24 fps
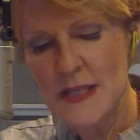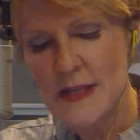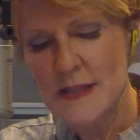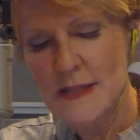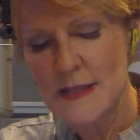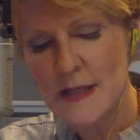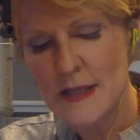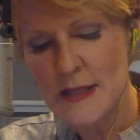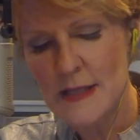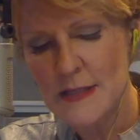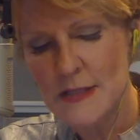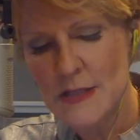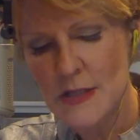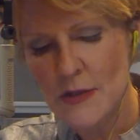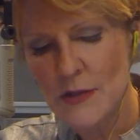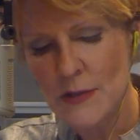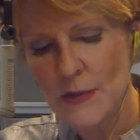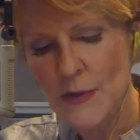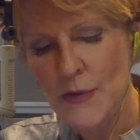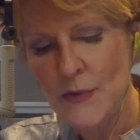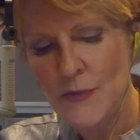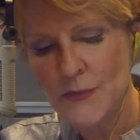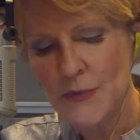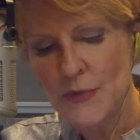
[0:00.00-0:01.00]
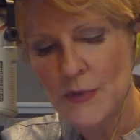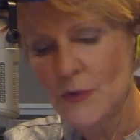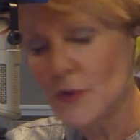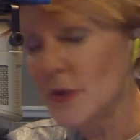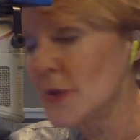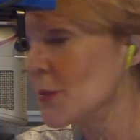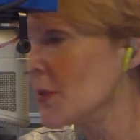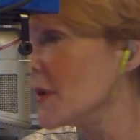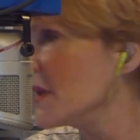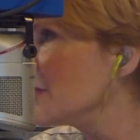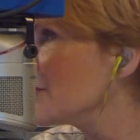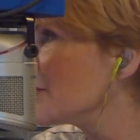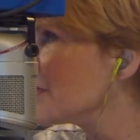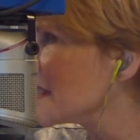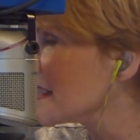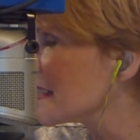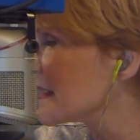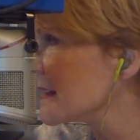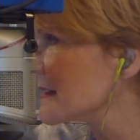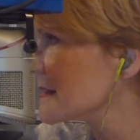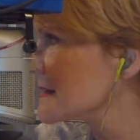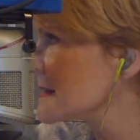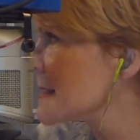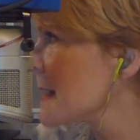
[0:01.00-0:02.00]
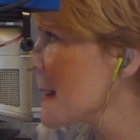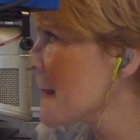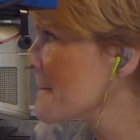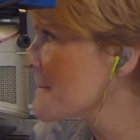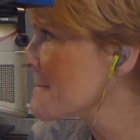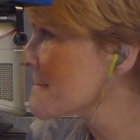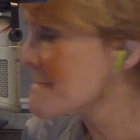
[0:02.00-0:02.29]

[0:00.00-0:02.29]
says it's cologne. Gord, what do you think it is?